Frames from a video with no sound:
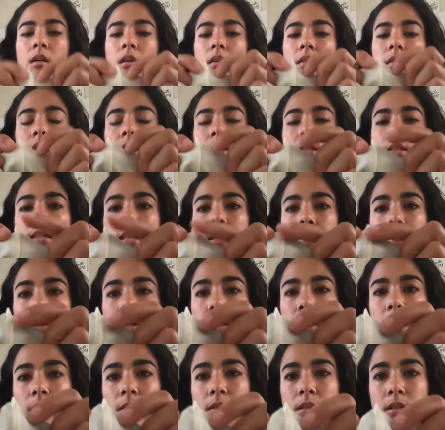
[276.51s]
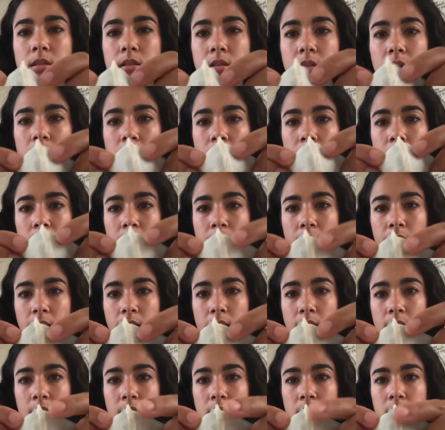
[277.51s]
the seam allowance on the
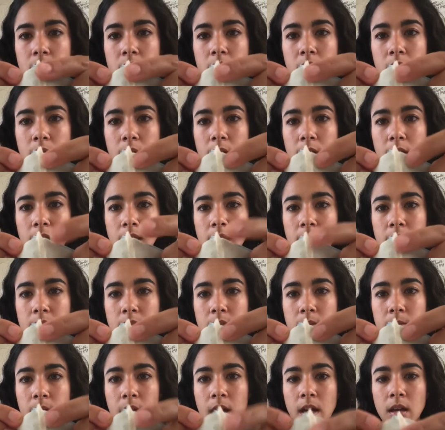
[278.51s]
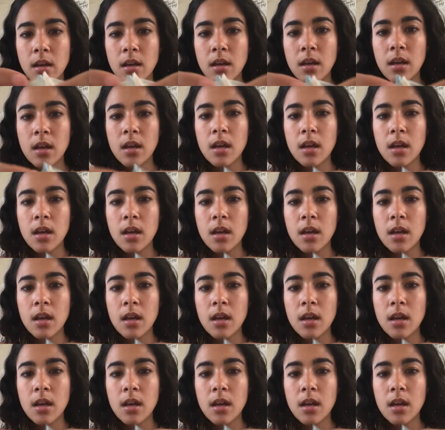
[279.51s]
lining is going this way,